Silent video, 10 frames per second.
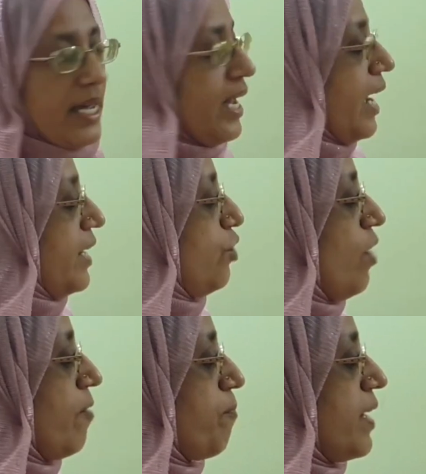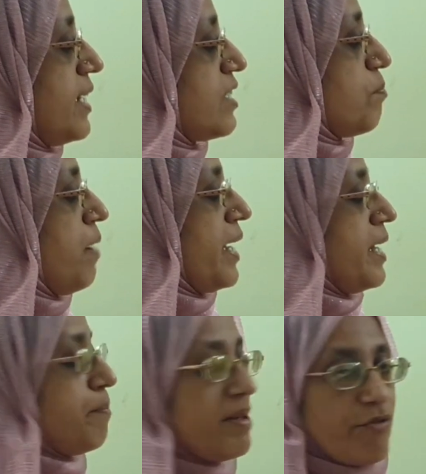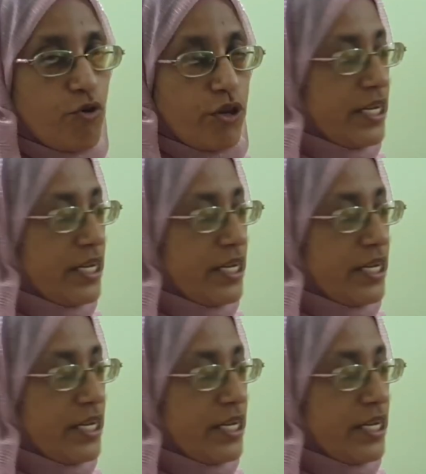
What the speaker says: and you have placed by before the